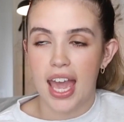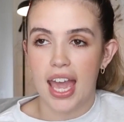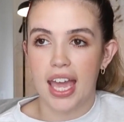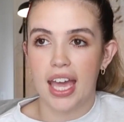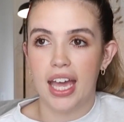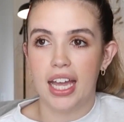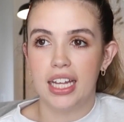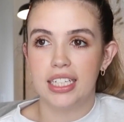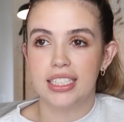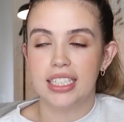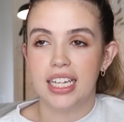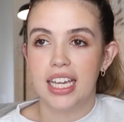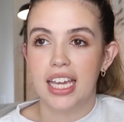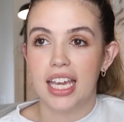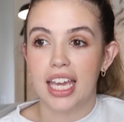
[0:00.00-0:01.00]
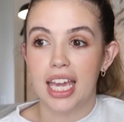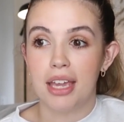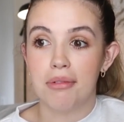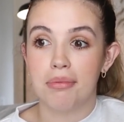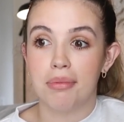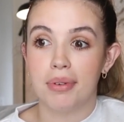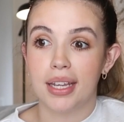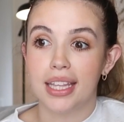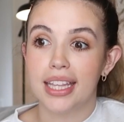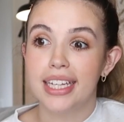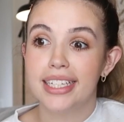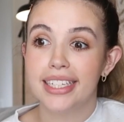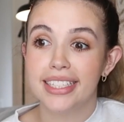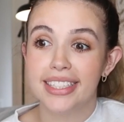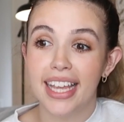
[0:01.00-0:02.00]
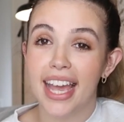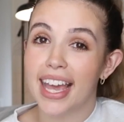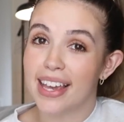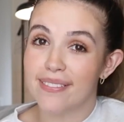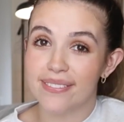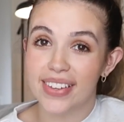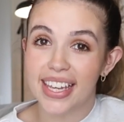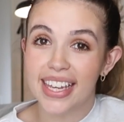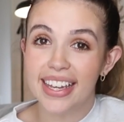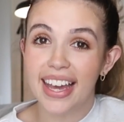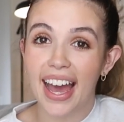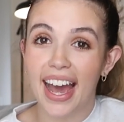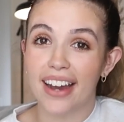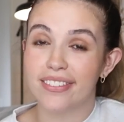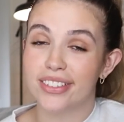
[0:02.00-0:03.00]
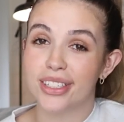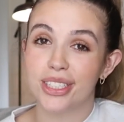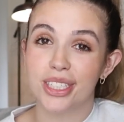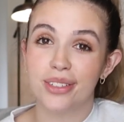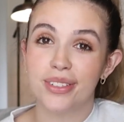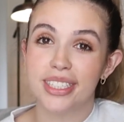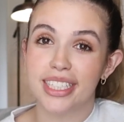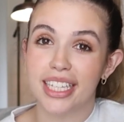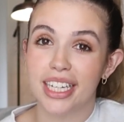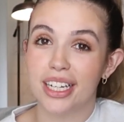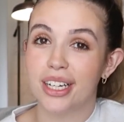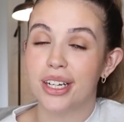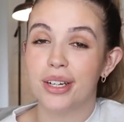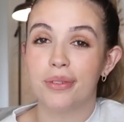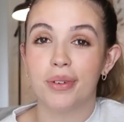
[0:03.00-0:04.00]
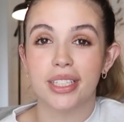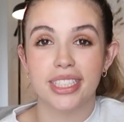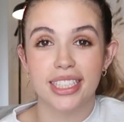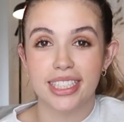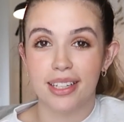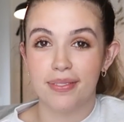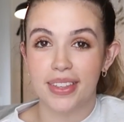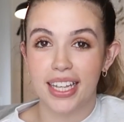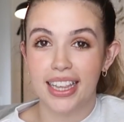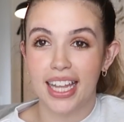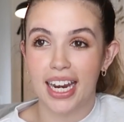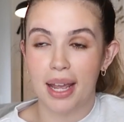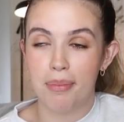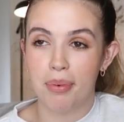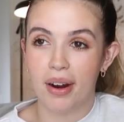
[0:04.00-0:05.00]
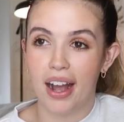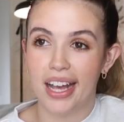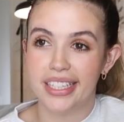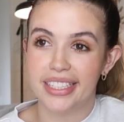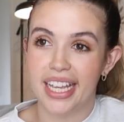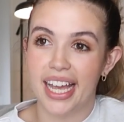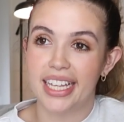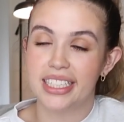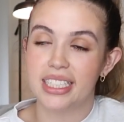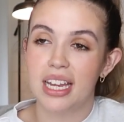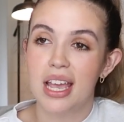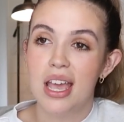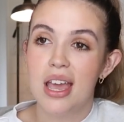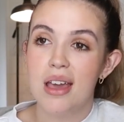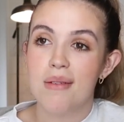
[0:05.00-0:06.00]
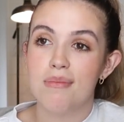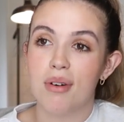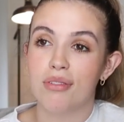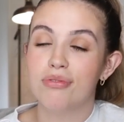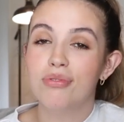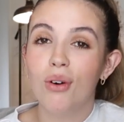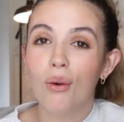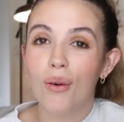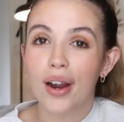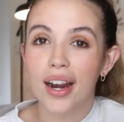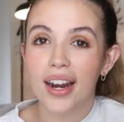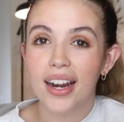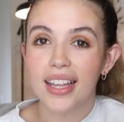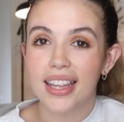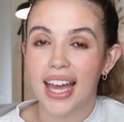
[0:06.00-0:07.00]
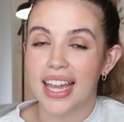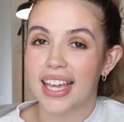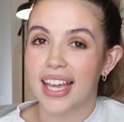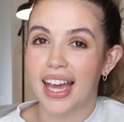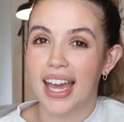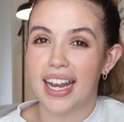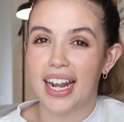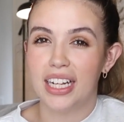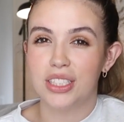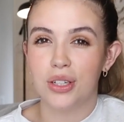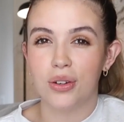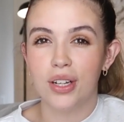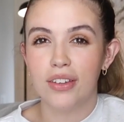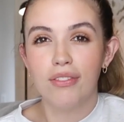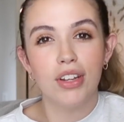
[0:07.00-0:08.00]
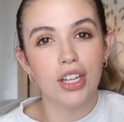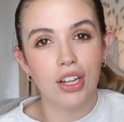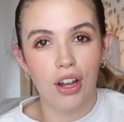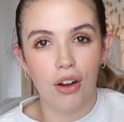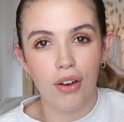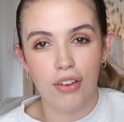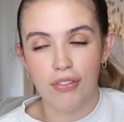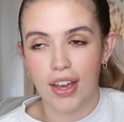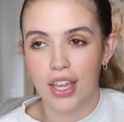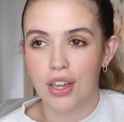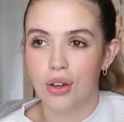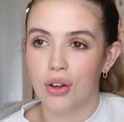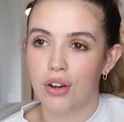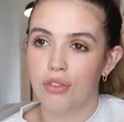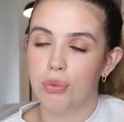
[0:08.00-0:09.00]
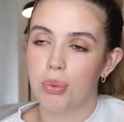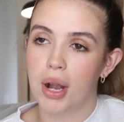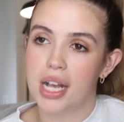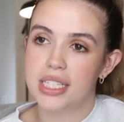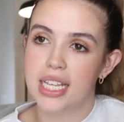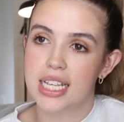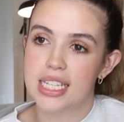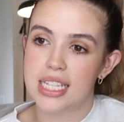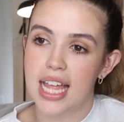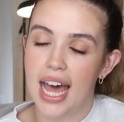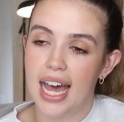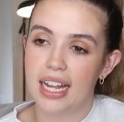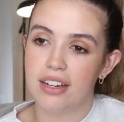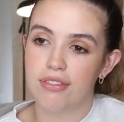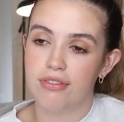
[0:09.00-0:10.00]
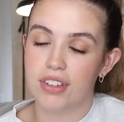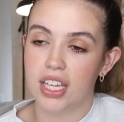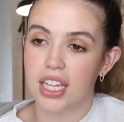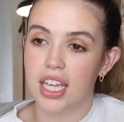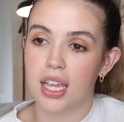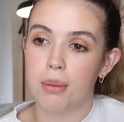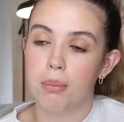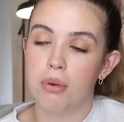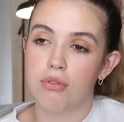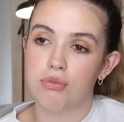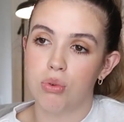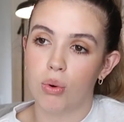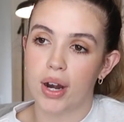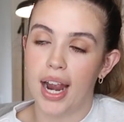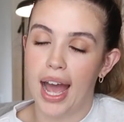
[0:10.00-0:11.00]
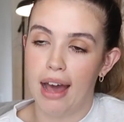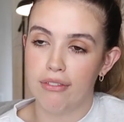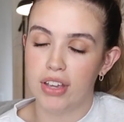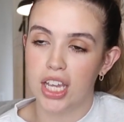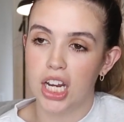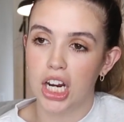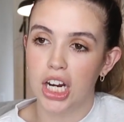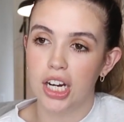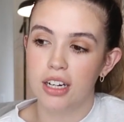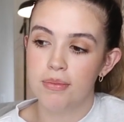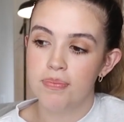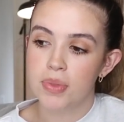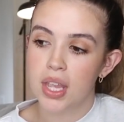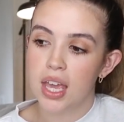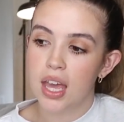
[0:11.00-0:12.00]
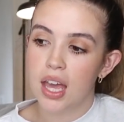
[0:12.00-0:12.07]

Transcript: And it really just hit me after she was here. It wasn't something that I processed before, like, and I don't even know if I could have processed that feeling before having her.